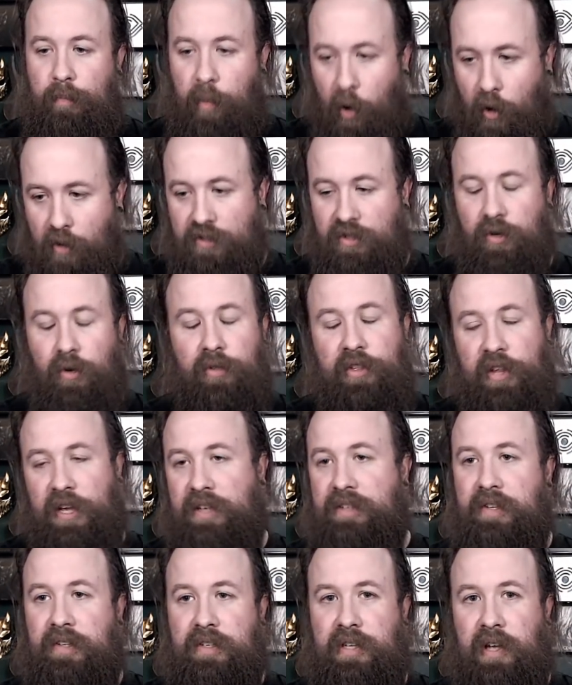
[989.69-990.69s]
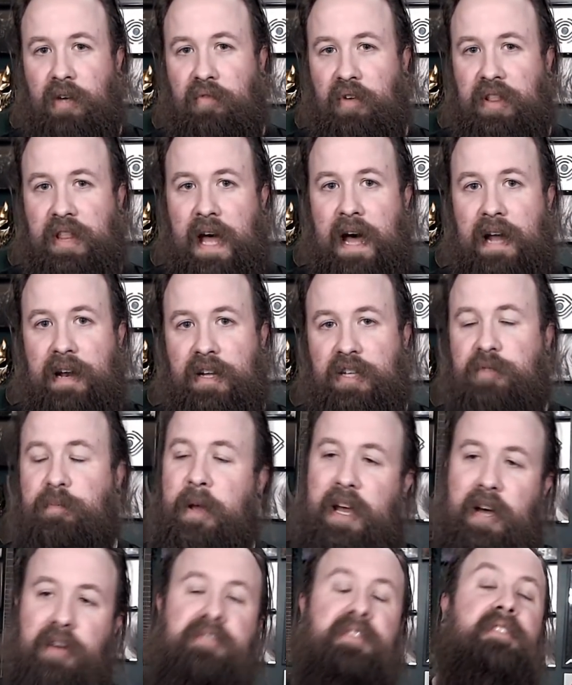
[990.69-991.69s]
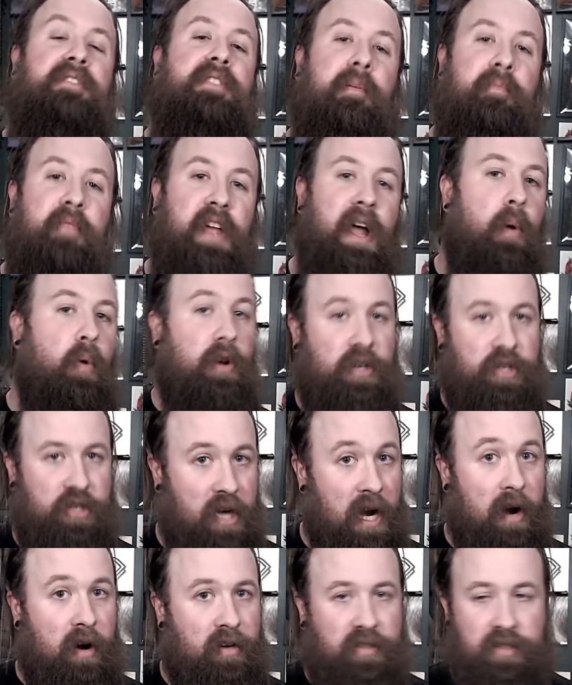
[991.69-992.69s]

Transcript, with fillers: personal things and stuff like that, it's because it's something I want to share.